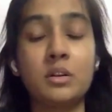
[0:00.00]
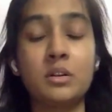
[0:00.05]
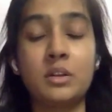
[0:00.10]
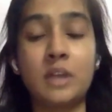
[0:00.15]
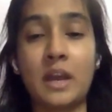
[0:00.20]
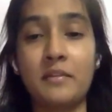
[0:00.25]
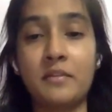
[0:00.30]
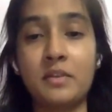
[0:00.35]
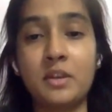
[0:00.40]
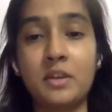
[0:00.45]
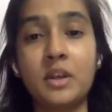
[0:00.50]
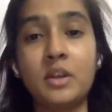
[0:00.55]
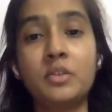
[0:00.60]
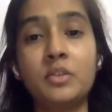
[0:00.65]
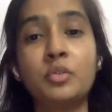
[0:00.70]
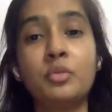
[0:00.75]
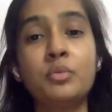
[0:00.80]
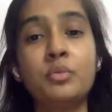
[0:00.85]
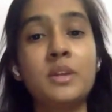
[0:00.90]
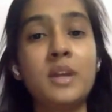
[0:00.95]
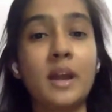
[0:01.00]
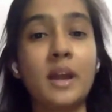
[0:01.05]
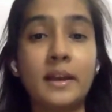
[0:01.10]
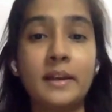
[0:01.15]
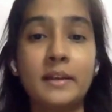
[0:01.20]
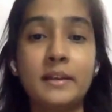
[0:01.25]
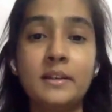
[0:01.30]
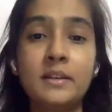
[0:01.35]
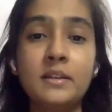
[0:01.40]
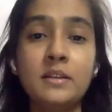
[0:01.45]
navigate through the
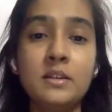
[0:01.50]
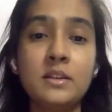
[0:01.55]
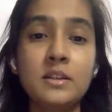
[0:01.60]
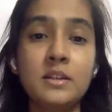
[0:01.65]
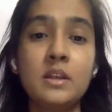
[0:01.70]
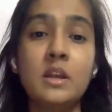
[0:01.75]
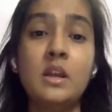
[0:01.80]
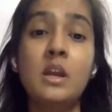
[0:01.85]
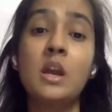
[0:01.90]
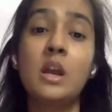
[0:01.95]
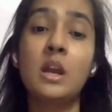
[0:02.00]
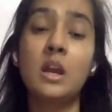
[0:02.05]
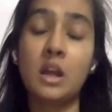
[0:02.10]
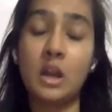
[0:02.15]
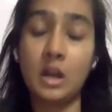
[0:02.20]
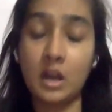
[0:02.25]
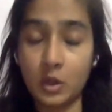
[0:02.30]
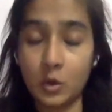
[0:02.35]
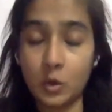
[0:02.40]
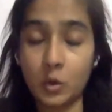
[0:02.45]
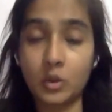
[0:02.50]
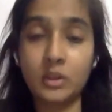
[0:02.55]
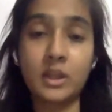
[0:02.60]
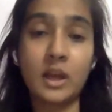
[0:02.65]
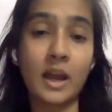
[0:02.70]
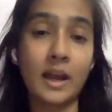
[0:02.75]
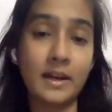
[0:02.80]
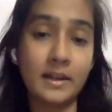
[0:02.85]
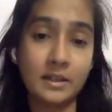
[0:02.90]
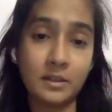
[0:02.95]
icons, click on the
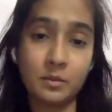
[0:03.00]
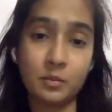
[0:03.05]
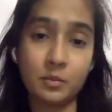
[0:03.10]
item